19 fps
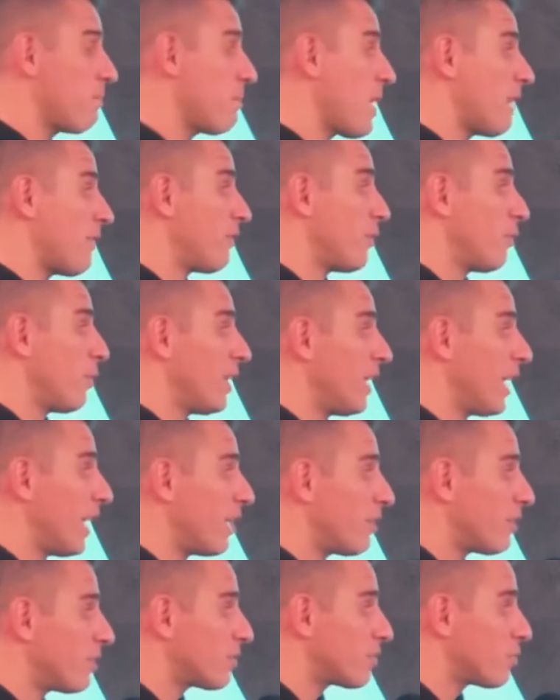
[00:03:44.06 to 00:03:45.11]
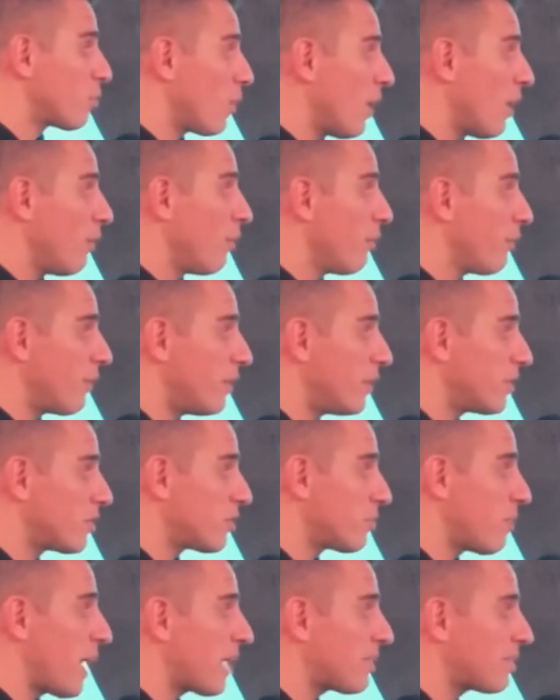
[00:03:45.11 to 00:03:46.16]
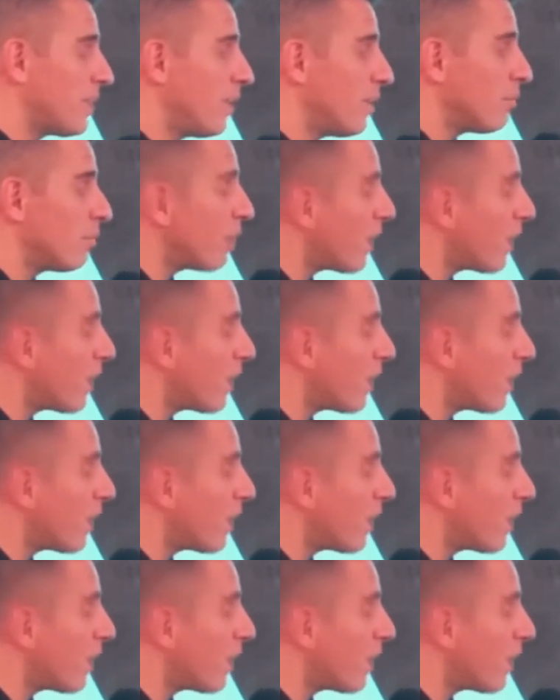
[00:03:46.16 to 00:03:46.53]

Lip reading: Everyone inherits wealth and it's just passed down. Well,